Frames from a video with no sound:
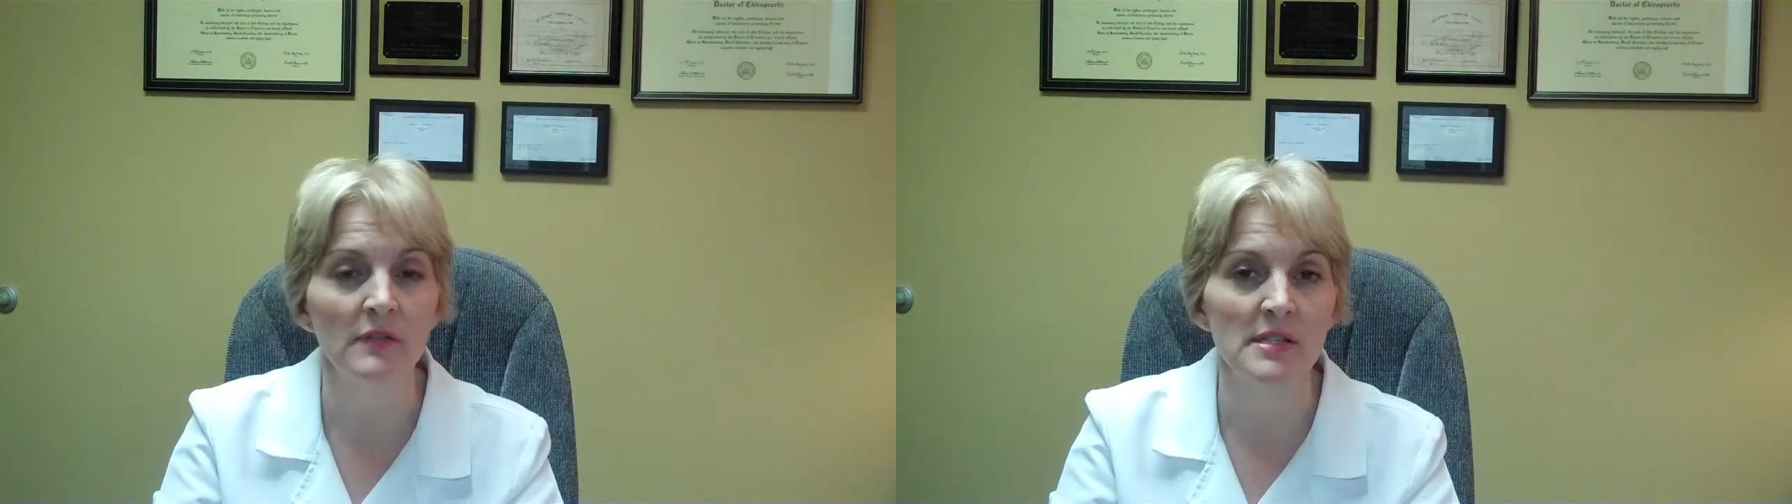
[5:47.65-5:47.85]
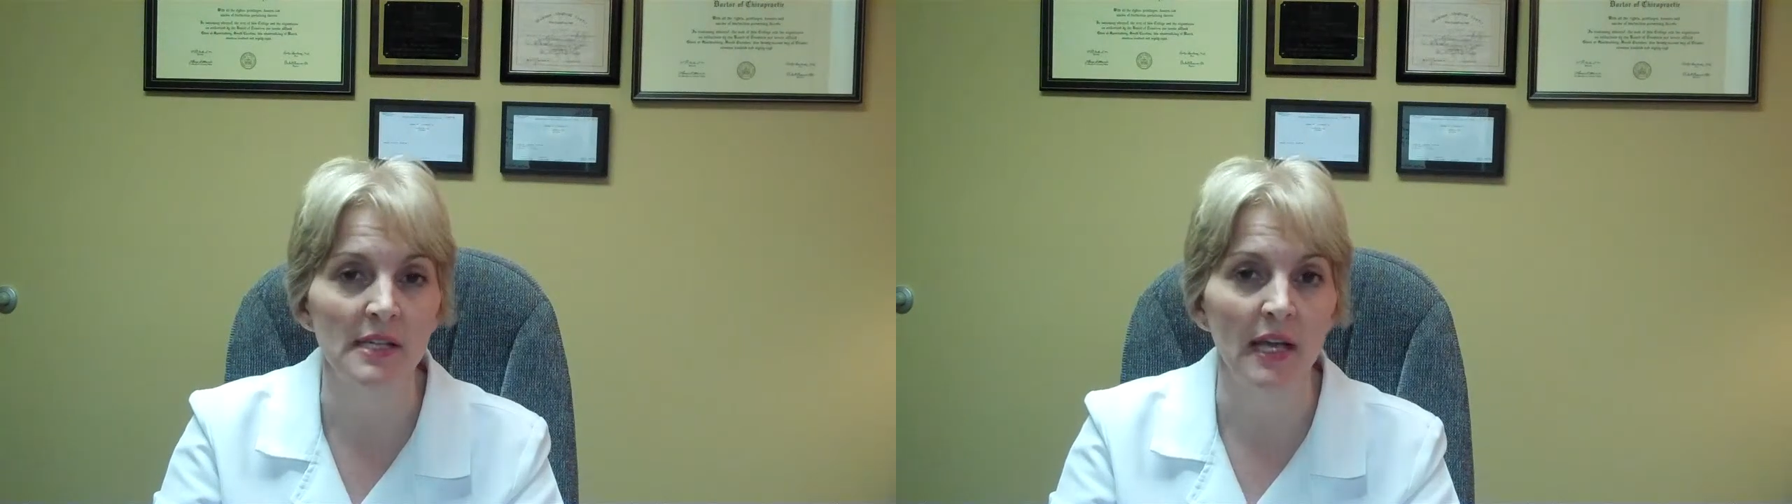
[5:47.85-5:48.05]

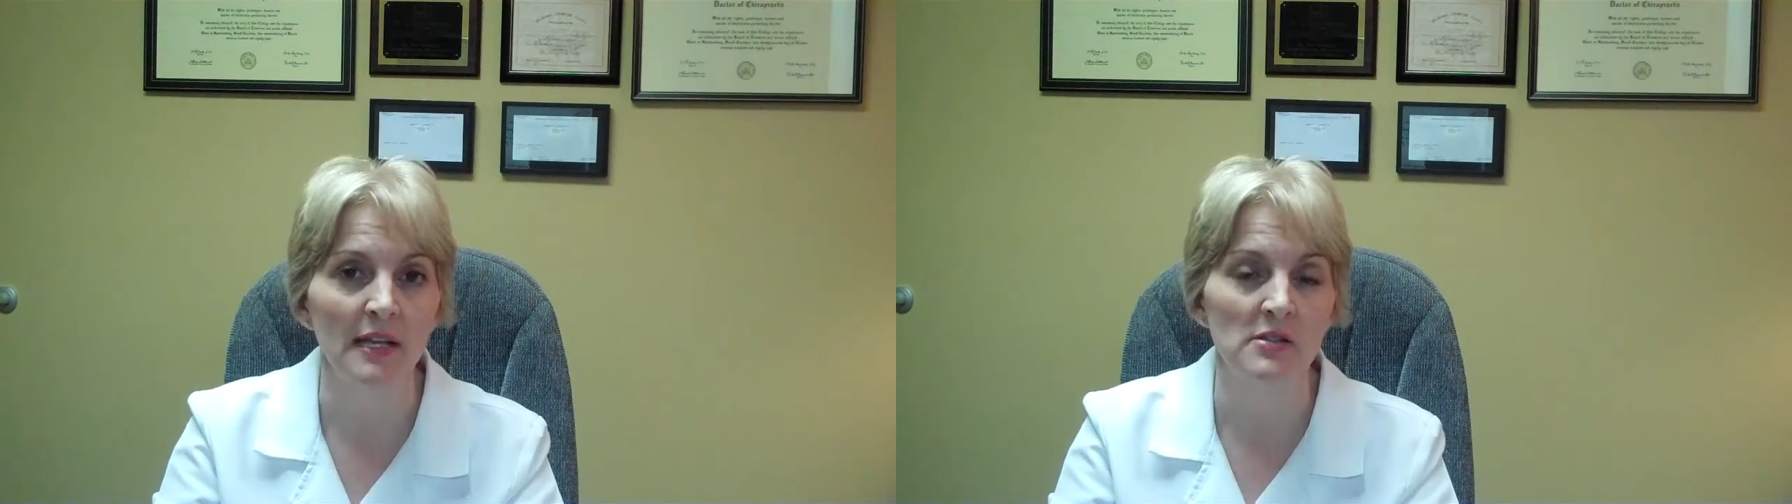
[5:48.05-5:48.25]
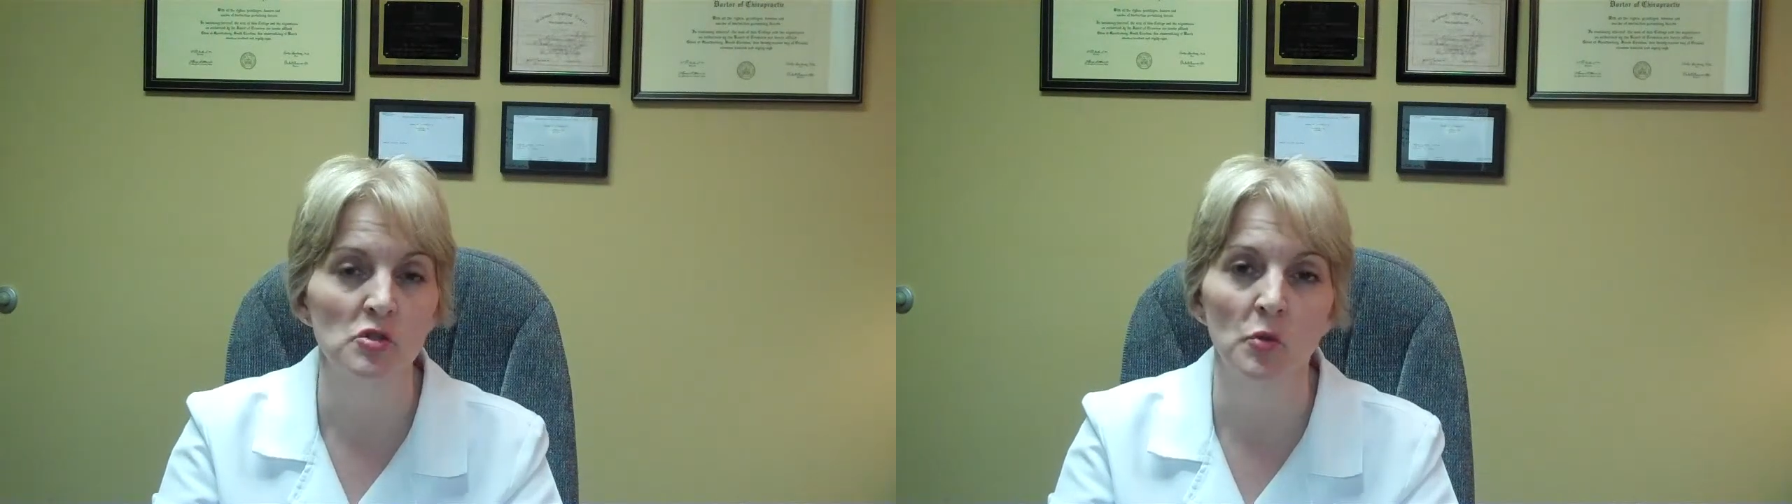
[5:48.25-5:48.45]

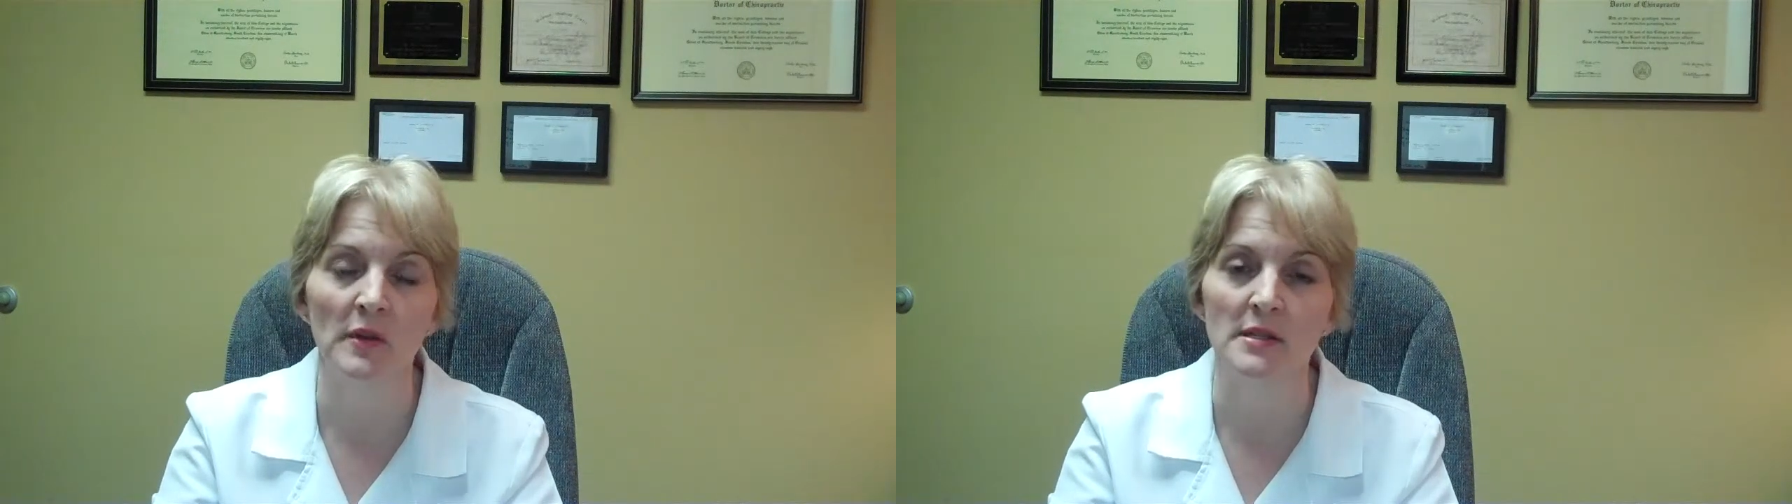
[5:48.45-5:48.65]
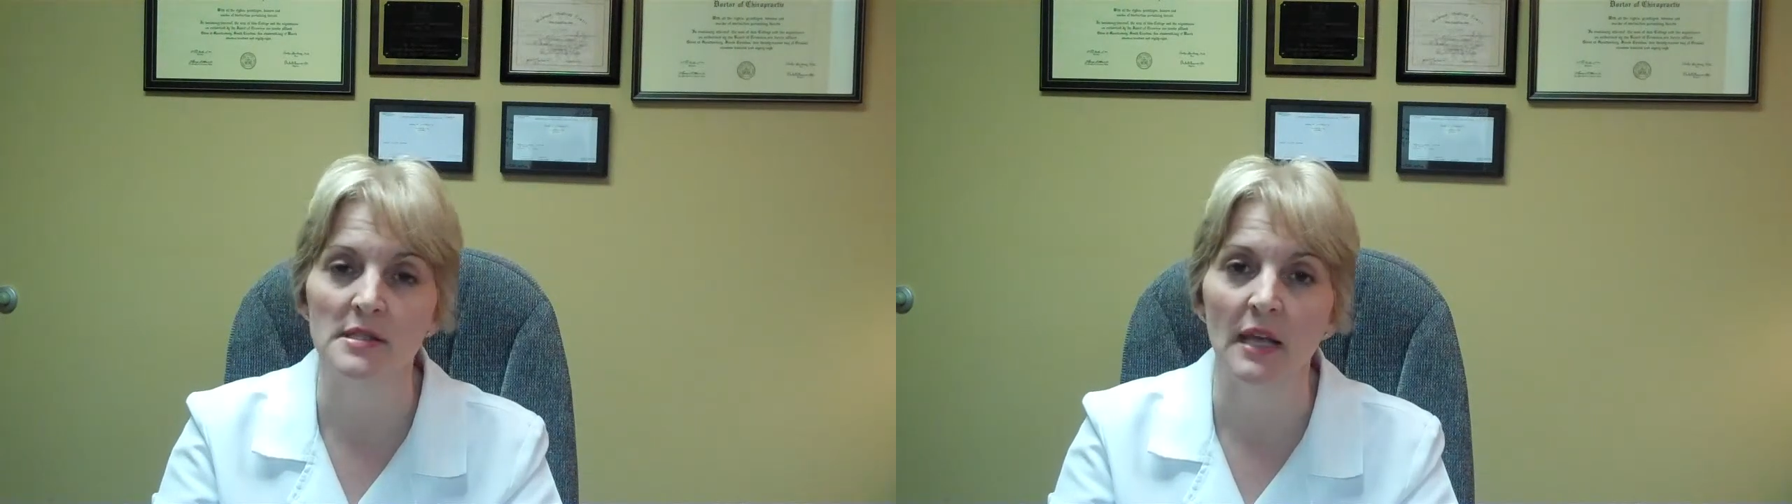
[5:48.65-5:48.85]
insanity is
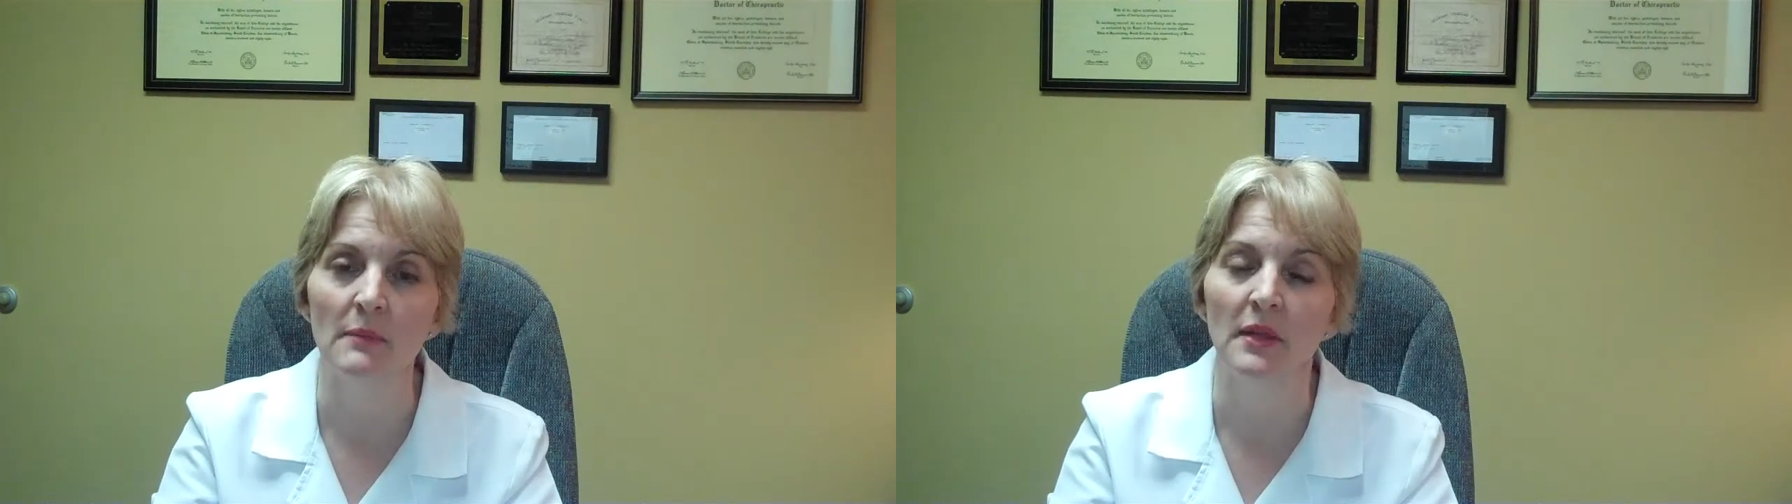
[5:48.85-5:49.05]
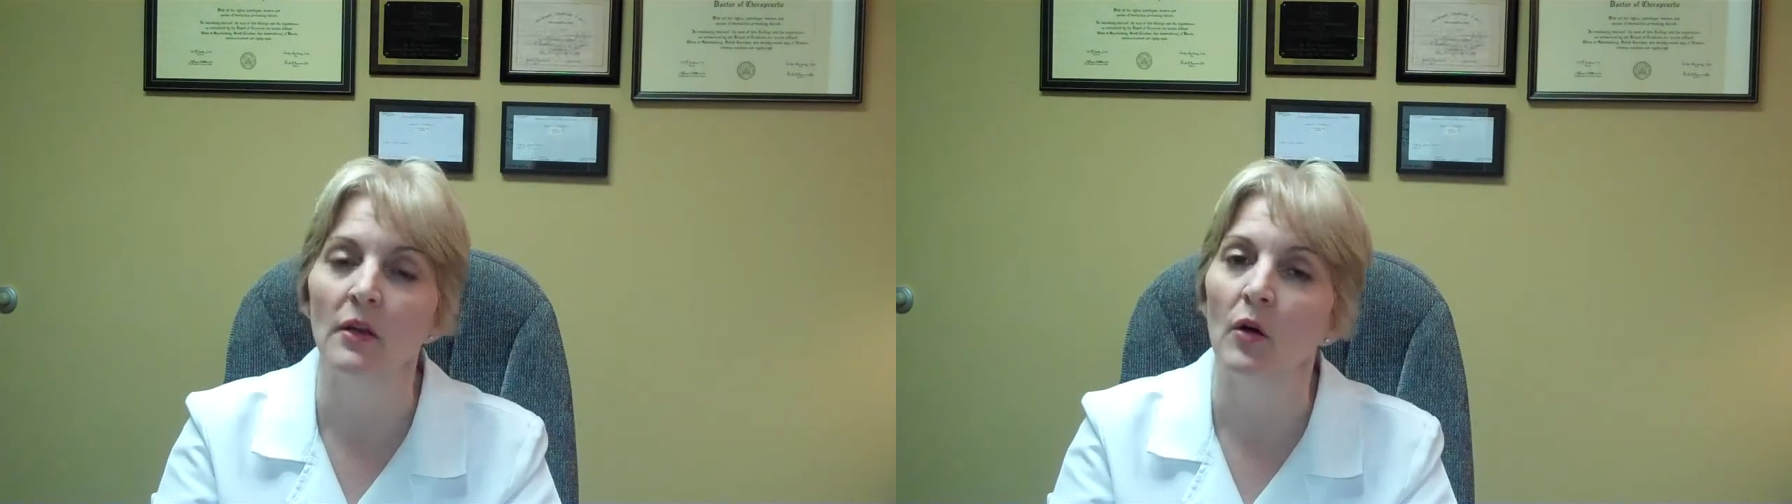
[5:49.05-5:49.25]
doing the same thing